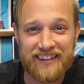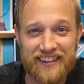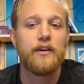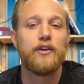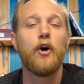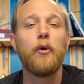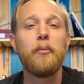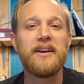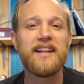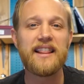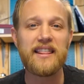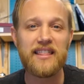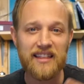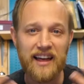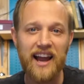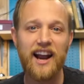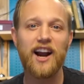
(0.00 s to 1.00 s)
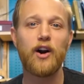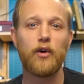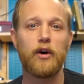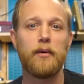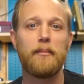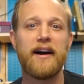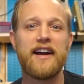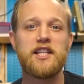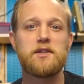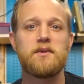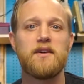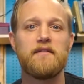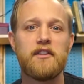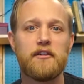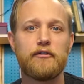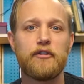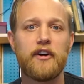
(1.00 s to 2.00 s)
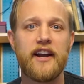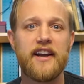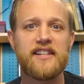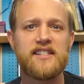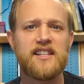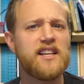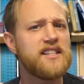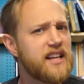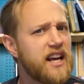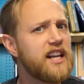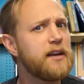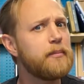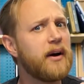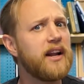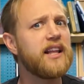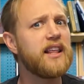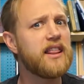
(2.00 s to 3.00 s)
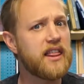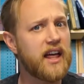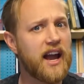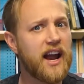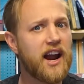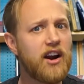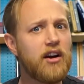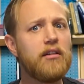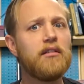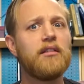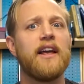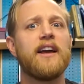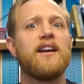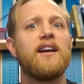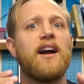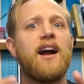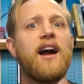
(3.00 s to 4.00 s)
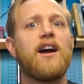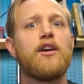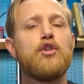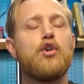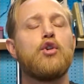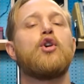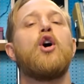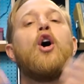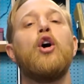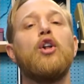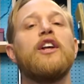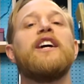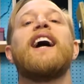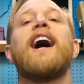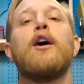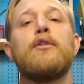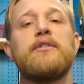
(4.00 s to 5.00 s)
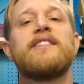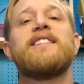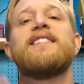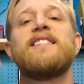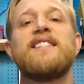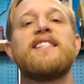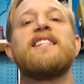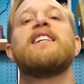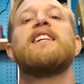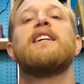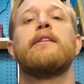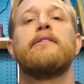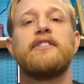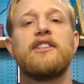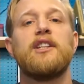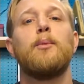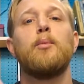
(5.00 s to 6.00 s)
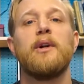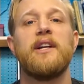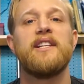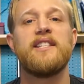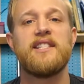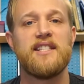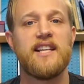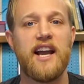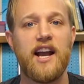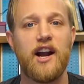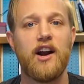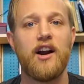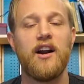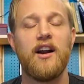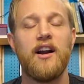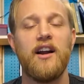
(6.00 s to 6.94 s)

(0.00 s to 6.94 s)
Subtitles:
Nobody there reminds me of the phrase, is anybody there? Like you're calling out to see if someone is there.